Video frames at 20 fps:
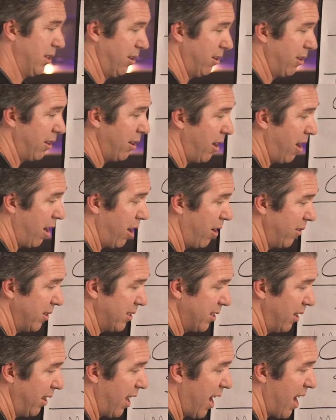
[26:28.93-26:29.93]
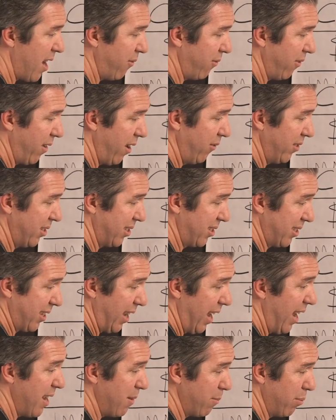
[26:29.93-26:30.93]
You're going to harvest a life of
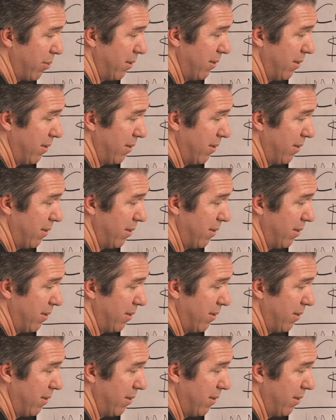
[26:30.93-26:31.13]
escape.